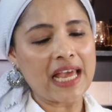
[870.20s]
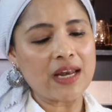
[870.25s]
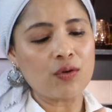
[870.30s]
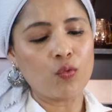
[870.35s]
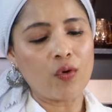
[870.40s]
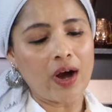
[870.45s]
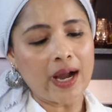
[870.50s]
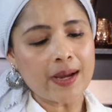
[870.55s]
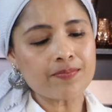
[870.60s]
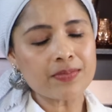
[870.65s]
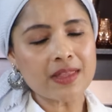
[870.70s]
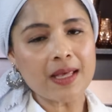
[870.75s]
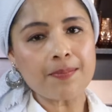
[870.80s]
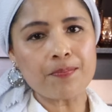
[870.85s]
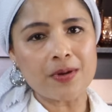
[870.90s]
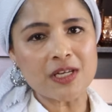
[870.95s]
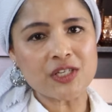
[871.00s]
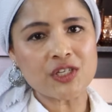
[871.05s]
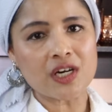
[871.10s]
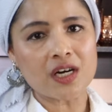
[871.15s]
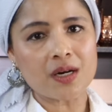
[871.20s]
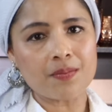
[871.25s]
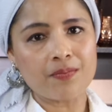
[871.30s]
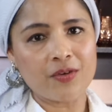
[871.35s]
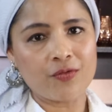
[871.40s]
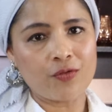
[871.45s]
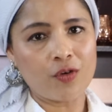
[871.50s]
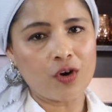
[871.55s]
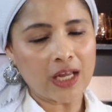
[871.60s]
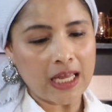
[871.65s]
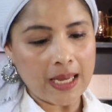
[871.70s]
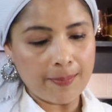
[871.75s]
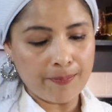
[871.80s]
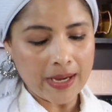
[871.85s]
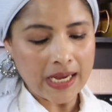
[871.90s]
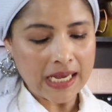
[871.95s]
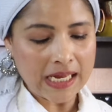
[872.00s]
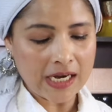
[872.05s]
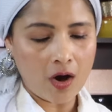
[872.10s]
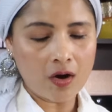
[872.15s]
and wipe the pitcher before
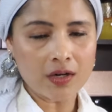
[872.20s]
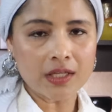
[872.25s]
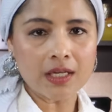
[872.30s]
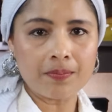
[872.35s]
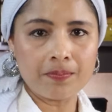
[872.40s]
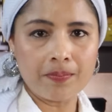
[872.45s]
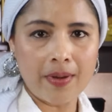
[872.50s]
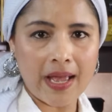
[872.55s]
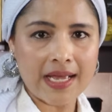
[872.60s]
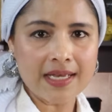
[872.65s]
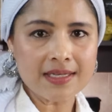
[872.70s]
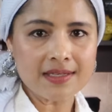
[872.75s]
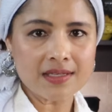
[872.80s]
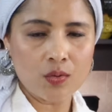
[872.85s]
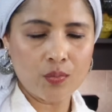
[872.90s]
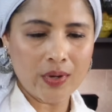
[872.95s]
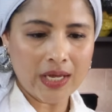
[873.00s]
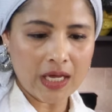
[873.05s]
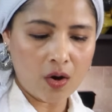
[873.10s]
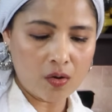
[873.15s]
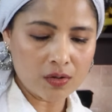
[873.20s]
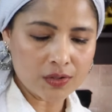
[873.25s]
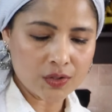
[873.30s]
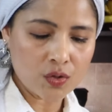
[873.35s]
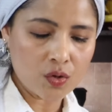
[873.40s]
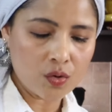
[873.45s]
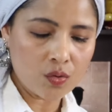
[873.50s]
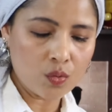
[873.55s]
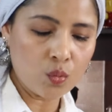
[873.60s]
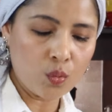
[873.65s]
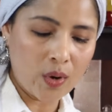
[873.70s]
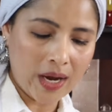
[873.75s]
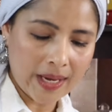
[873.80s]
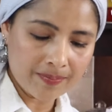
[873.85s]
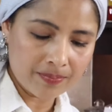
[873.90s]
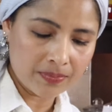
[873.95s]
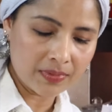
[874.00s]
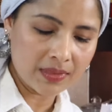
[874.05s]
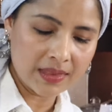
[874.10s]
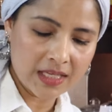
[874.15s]
keeping it on the base. We can also
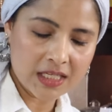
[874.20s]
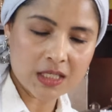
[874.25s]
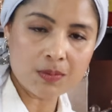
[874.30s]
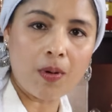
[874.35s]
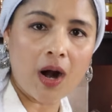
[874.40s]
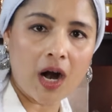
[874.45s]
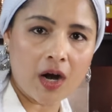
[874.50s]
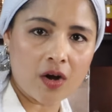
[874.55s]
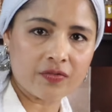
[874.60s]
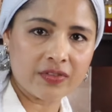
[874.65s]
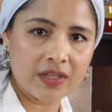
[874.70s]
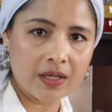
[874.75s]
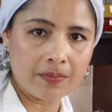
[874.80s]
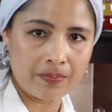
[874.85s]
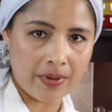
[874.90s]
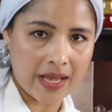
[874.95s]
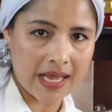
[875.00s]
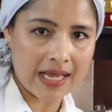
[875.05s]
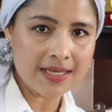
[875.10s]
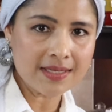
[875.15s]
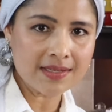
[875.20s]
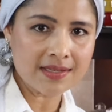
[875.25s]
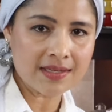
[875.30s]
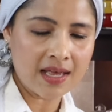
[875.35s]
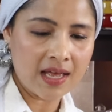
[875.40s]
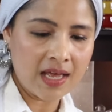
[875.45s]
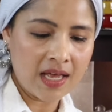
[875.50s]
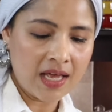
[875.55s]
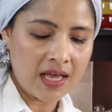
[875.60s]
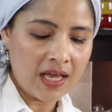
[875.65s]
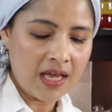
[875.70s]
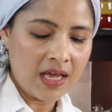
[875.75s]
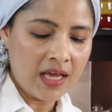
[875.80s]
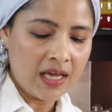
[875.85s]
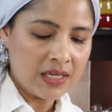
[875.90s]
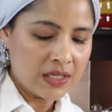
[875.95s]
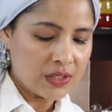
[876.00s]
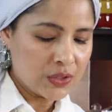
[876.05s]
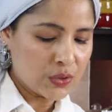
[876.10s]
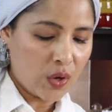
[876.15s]
wipe this part of the base.
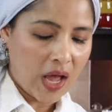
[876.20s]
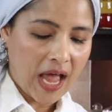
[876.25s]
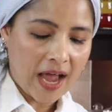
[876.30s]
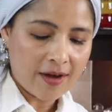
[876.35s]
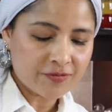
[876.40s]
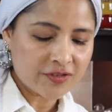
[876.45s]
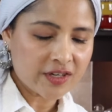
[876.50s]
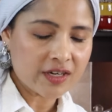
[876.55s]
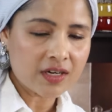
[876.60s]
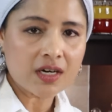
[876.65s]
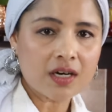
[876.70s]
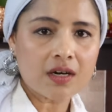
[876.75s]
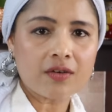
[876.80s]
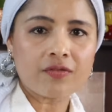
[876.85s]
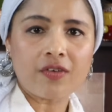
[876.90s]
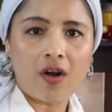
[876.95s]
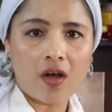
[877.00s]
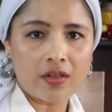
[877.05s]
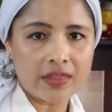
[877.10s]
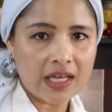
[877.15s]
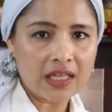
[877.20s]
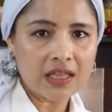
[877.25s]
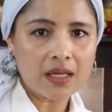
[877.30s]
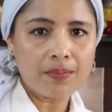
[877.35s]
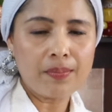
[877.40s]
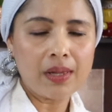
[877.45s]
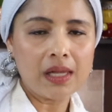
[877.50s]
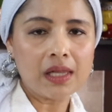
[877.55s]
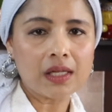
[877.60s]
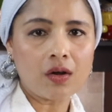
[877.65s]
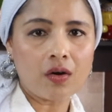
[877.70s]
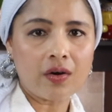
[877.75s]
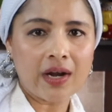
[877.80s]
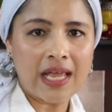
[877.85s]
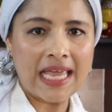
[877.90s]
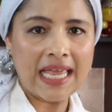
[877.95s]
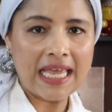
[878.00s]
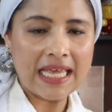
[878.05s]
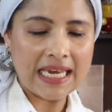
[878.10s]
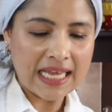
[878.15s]
So after frothing the milk or
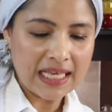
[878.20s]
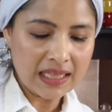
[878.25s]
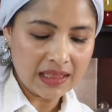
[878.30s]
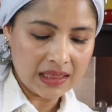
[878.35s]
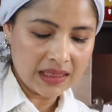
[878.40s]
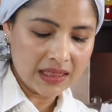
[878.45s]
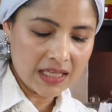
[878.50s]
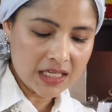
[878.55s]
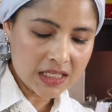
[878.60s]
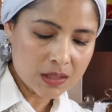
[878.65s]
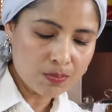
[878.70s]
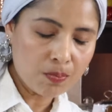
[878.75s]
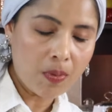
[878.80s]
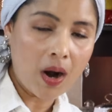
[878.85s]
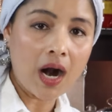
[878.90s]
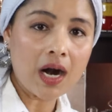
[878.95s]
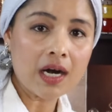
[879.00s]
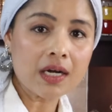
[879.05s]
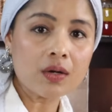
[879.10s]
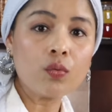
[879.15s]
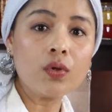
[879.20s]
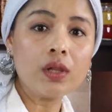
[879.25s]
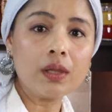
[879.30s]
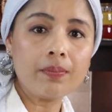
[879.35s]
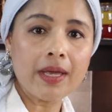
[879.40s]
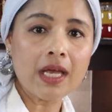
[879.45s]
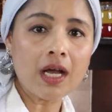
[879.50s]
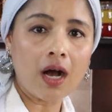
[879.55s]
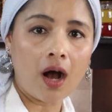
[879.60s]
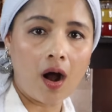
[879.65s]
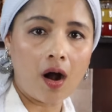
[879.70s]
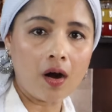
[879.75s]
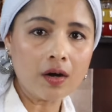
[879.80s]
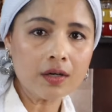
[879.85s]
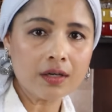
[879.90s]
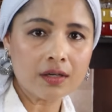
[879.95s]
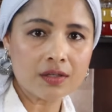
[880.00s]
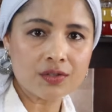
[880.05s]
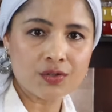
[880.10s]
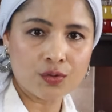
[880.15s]
heating, this part will be
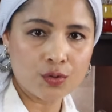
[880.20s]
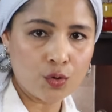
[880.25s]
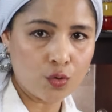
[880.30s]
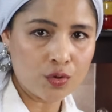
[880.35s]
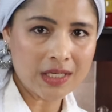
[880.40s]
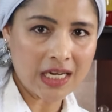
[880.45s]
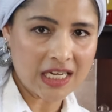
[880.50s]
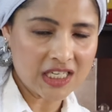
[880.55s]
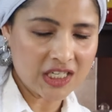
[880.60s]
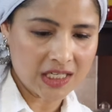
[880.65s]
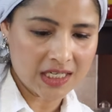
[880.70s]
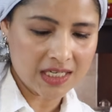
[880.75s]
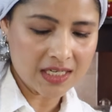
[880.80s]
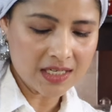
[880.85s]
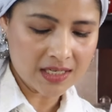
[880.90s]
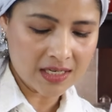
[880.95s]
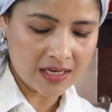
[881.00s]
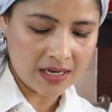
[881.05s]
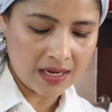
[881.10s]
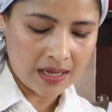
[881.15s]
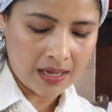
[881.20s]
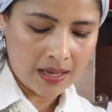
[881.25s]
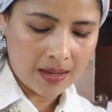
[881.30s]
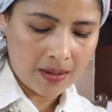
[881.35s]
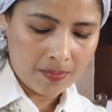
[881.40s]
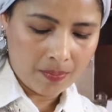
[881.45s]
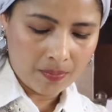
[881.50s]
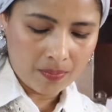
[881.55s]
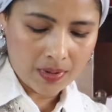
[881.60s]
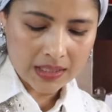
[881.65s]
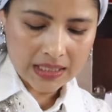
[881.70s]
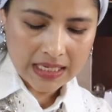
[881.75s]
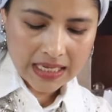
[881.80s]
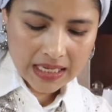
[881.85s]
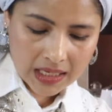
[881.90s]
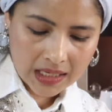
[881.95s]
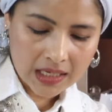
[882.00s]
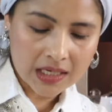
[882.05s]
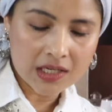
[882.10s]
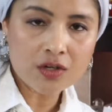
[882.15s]
hot, so don't touch it. But
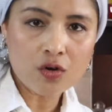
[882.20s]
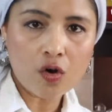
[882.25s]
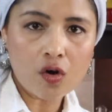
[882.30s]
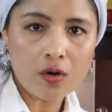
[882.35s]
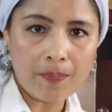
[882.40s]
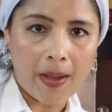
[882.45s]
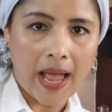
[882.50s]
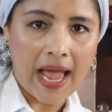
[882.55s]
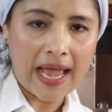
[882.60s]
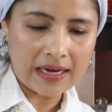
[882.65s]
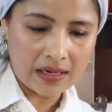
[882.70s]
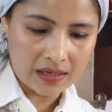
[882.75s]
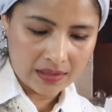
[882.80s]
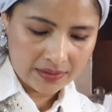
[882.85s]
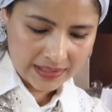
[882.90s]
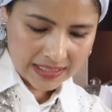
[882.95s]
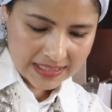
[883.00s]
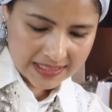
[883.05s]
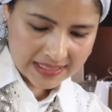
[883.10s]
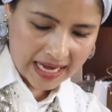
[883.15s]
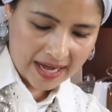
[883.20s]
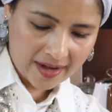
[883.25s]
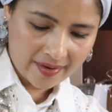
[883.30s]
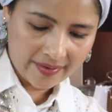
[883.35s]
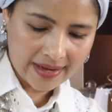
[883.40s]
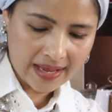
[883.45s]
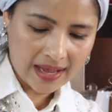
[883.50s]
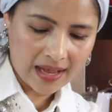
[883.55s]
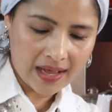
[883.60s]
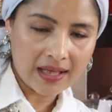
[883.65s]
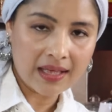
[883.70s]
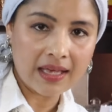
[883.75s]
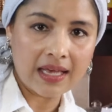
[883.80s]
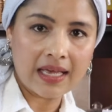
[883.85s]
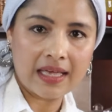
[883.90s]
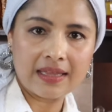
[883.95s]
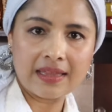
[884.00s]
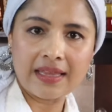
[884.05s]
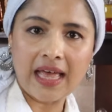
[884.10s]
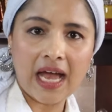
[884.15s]
the control panel, this area,
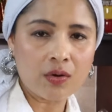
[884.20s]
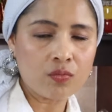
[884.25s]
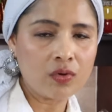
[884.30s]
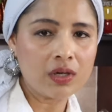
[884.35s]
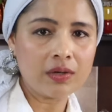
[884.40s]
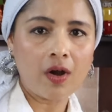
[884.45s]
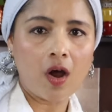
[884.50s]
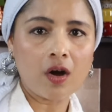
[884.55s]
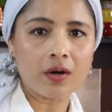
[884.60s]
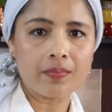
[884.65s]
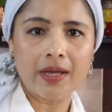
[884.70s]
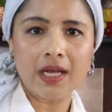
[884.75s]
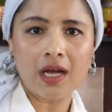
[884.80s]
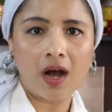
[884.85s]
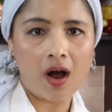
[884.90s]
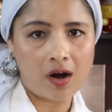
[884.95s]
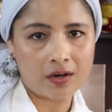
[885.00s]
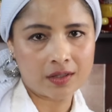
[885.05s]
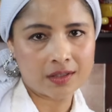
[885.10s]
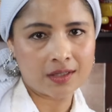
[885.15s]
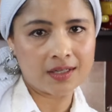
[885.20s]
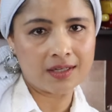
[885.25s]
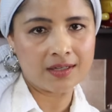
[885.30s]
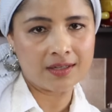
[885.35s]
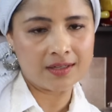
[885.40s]
that will not be hot.